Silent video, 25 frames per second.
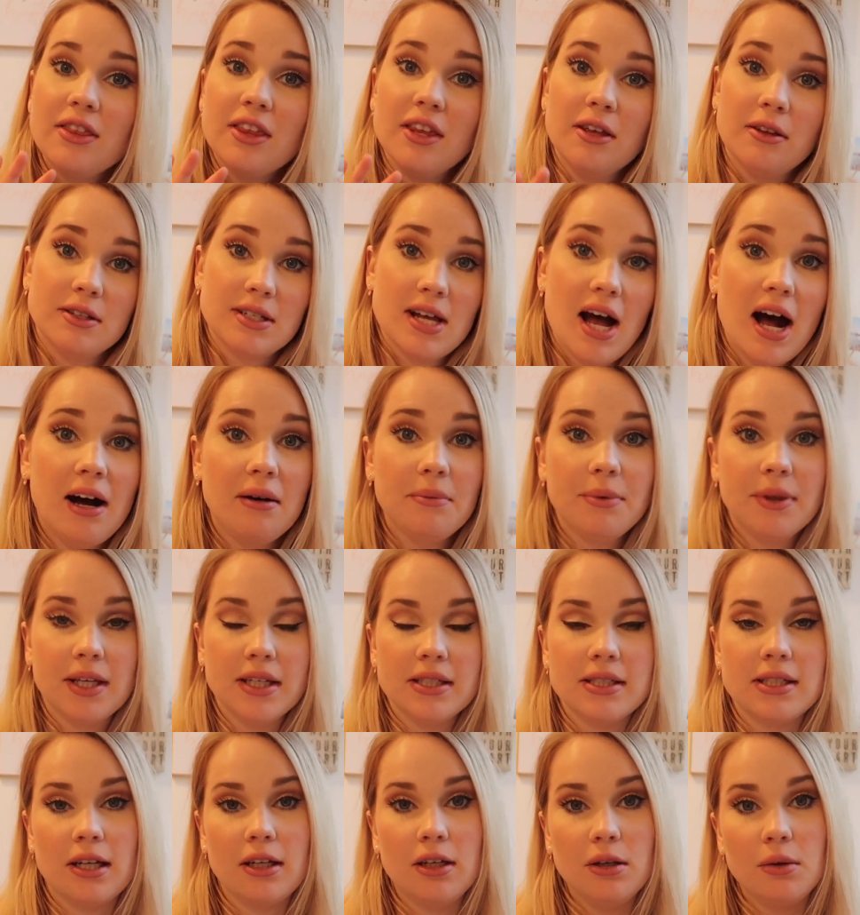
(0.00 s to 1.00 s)
the top
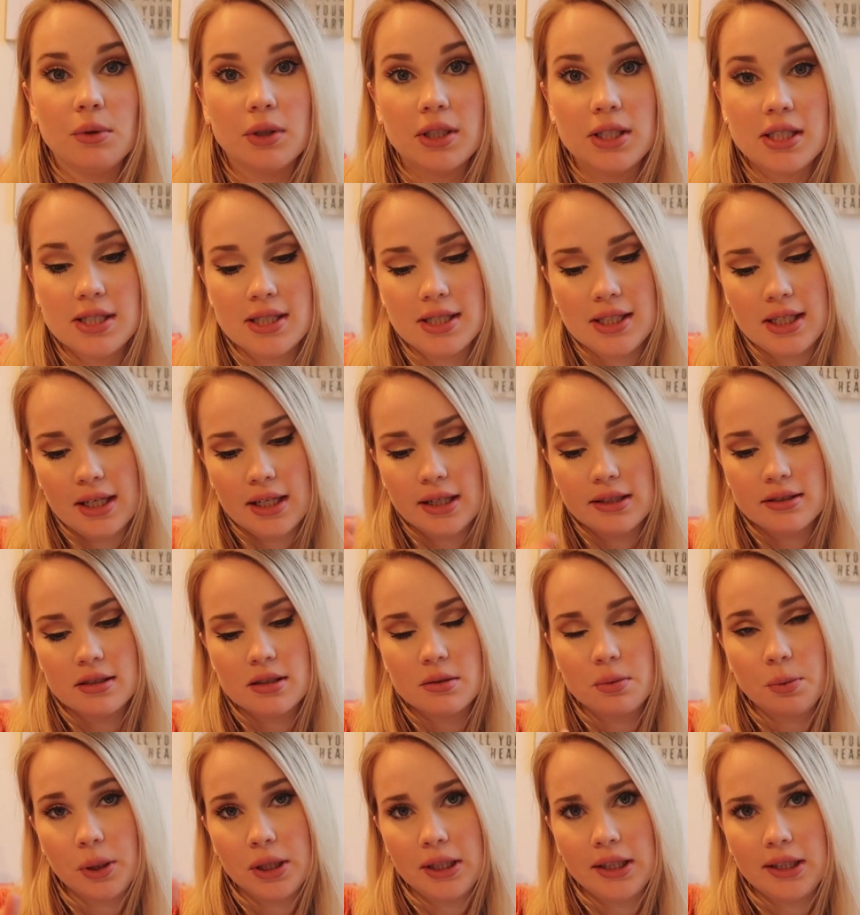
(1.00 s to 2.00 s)
things that you want to see and
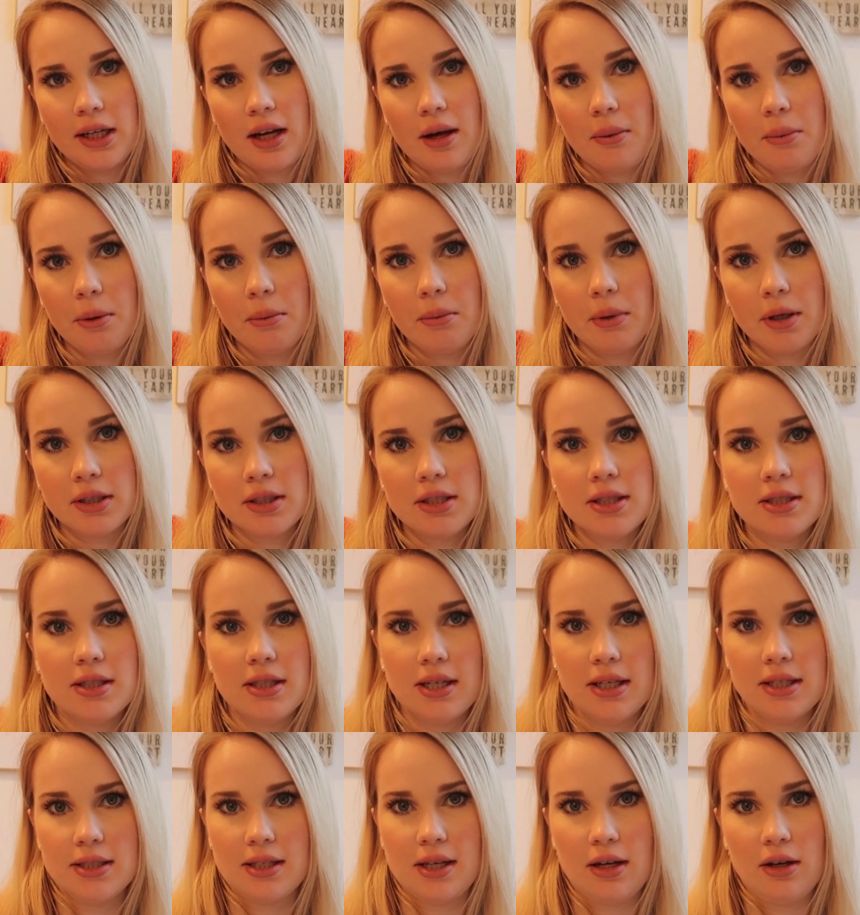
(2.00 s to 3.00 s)
split it up amongst the
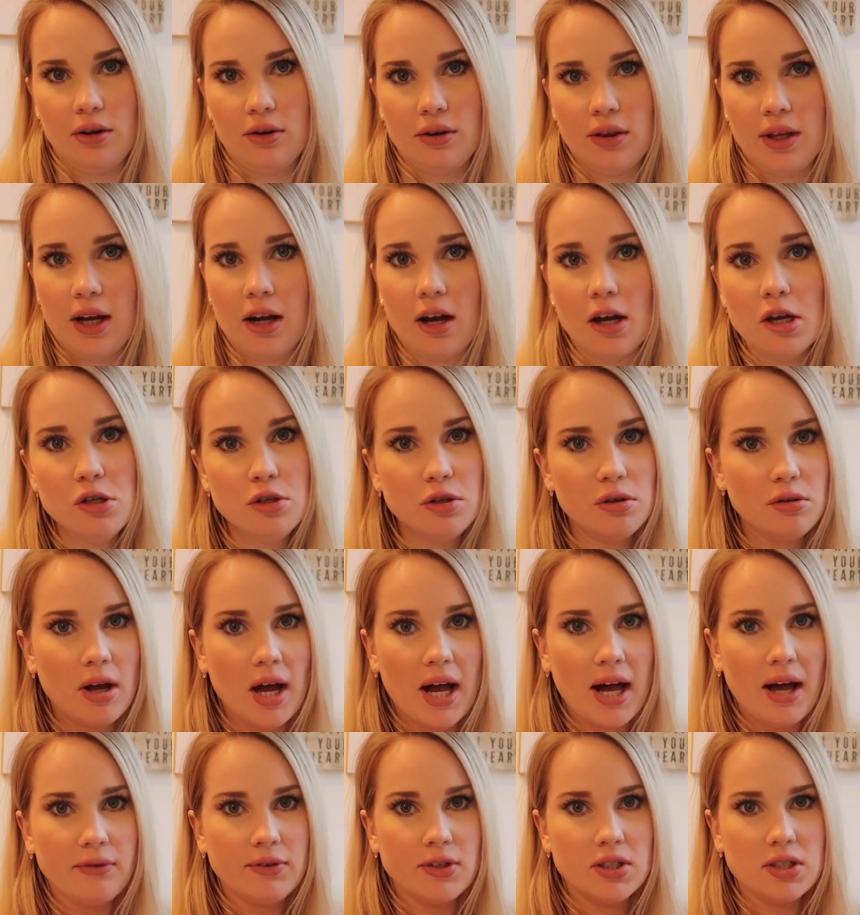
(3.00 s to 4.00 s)
days that you're there. You do
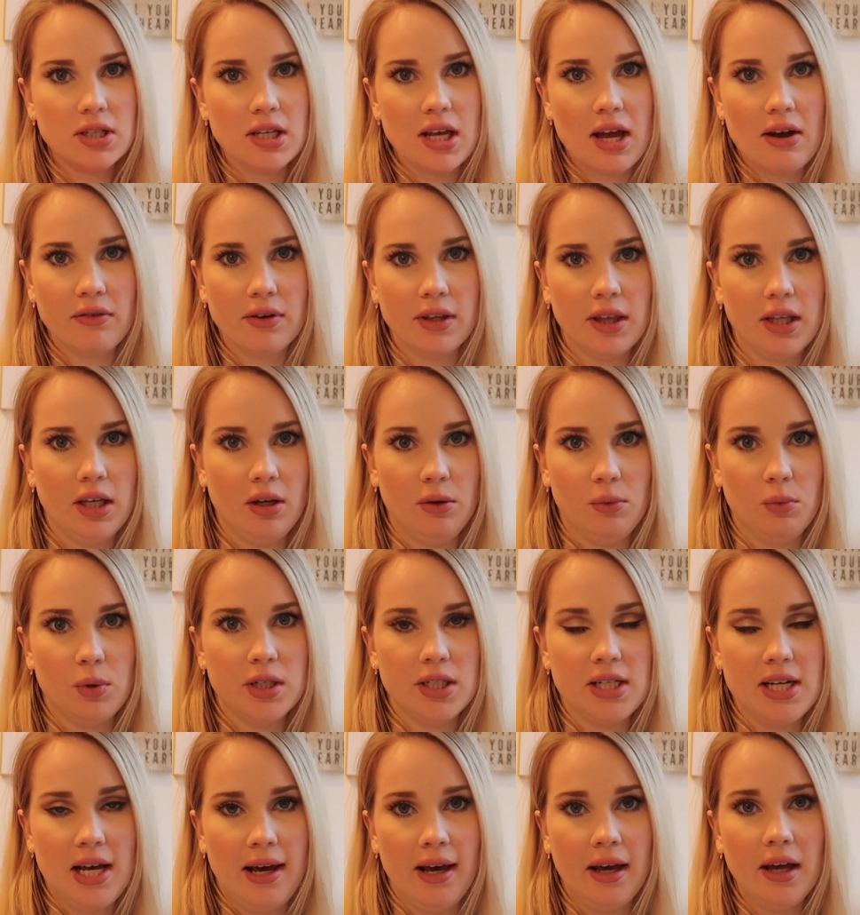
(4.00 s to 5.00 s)
not have to see everything in
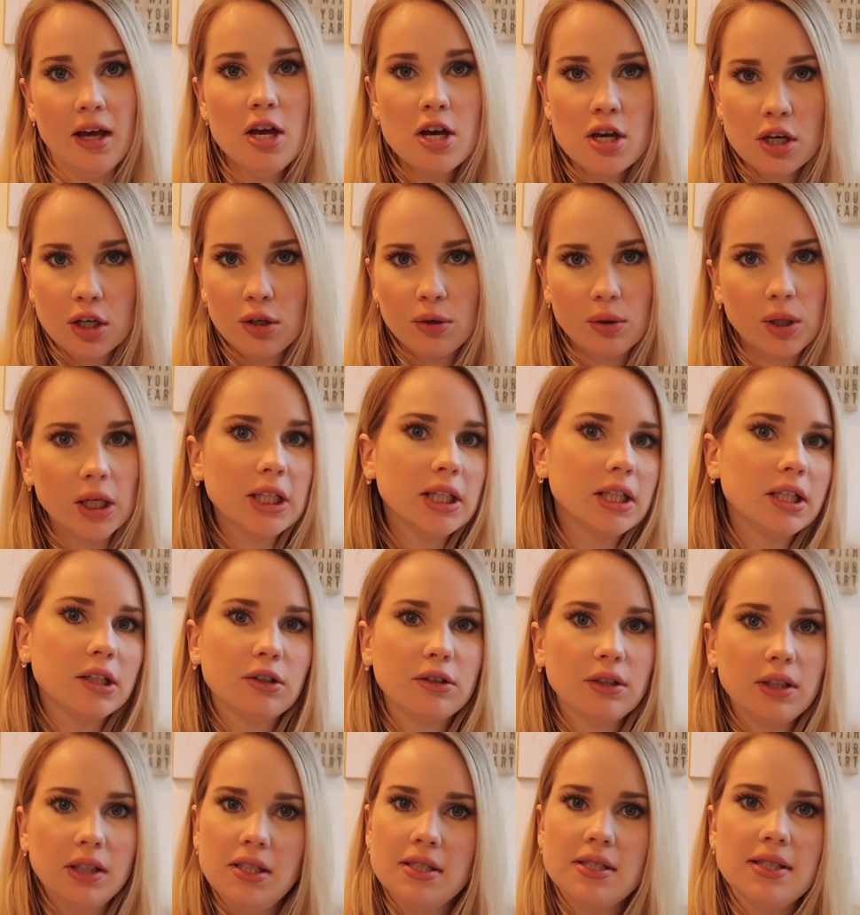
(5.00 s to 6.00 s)
one day. You can
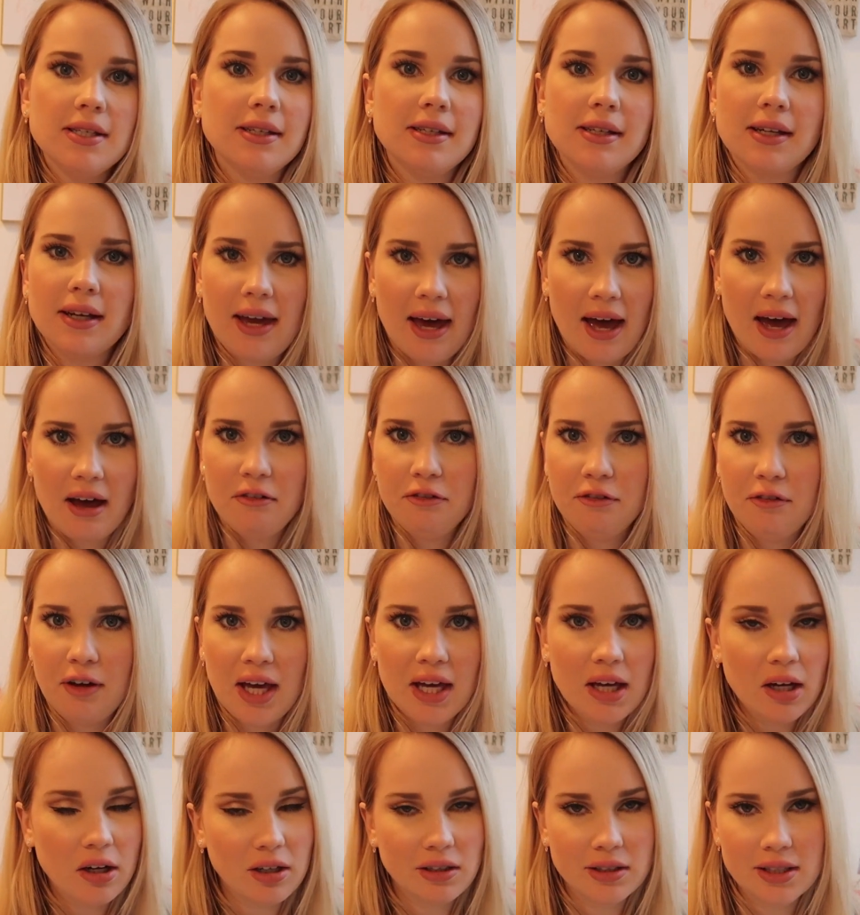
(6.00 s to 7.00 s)
literally sit in a
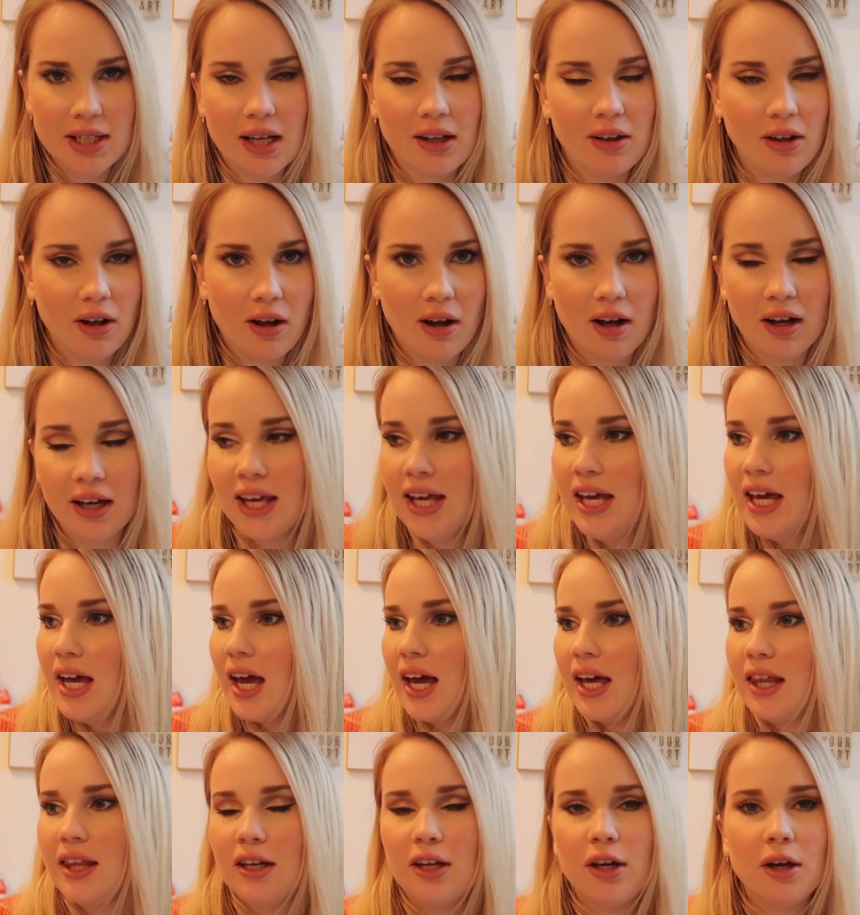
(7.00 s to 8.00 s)
cafe all day long
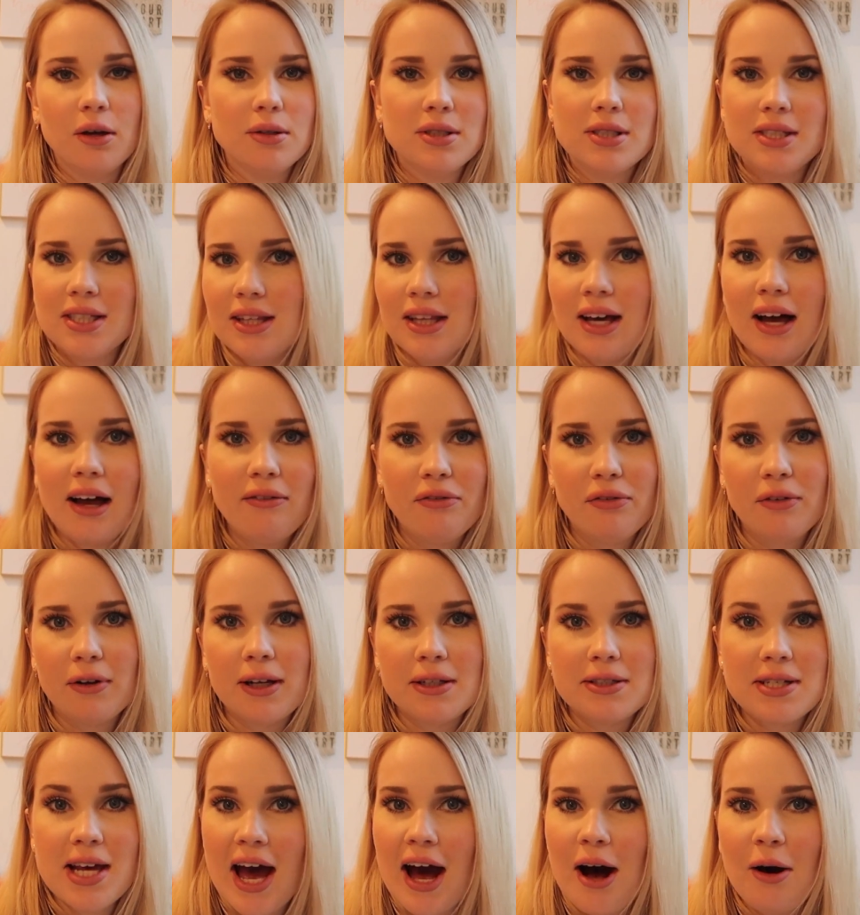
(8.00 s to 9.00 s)
and then go see the
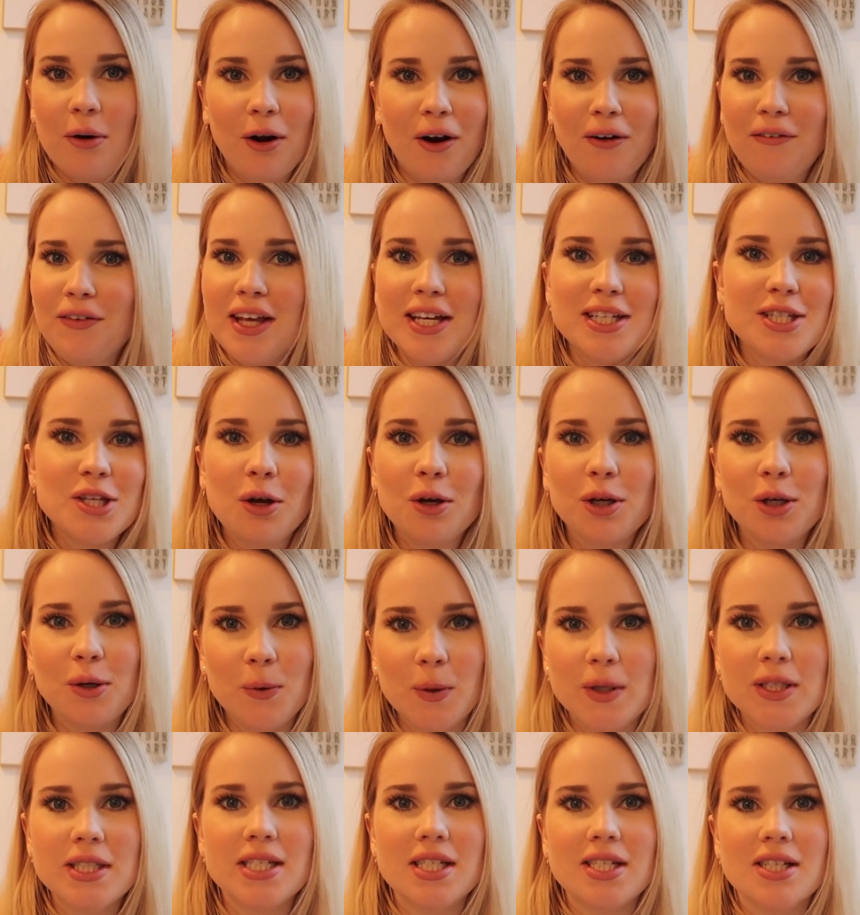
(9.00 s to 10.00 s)
Eiffel Tower if that's all you
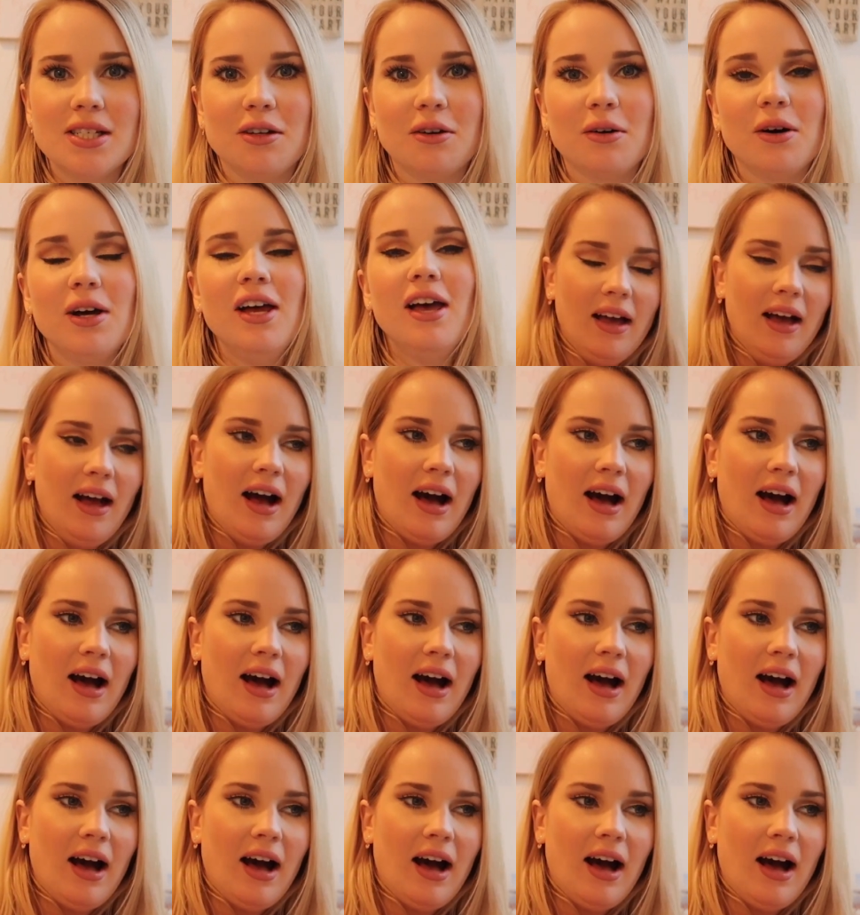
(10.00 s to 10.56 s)
want to do.